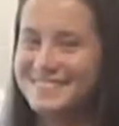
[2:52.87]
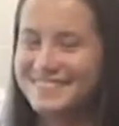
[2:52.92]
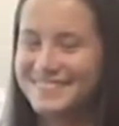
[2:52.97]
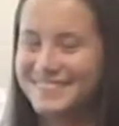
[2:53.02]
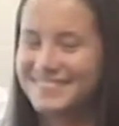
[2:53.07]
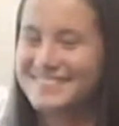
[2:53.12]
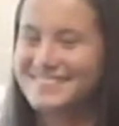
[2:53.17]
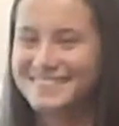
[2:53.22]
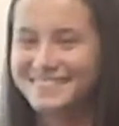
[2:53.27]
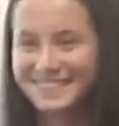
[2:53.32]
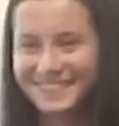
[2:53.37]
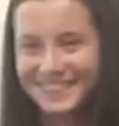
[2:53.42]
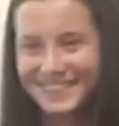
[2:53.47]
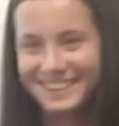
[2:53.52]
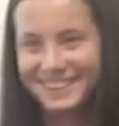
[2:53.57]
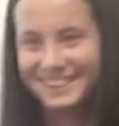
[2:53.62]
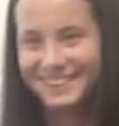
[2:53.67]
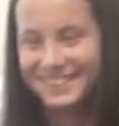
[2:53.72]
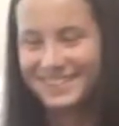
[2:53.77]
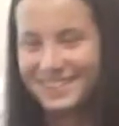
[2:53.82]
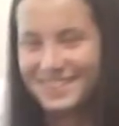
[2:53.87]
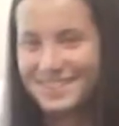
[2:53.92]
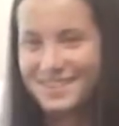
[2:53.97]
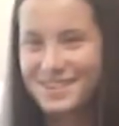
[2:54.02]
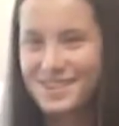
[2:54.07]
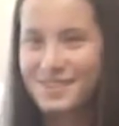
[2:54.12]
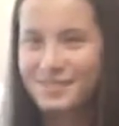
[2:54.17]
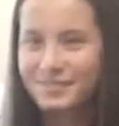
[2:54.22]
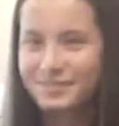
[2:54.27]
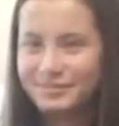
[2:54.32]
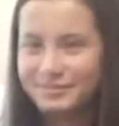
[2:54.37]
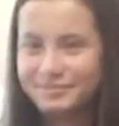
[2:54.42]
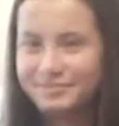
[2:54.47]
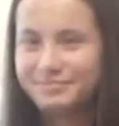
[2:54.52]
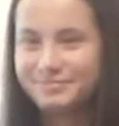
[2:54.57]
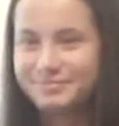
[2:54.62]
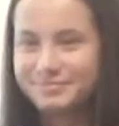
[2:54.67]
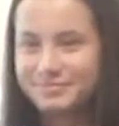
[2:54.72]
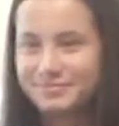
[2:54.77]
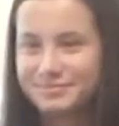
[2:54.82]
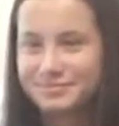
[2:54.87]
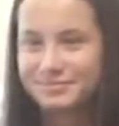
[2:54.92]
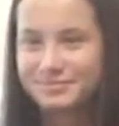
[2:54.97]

through our Navigator software,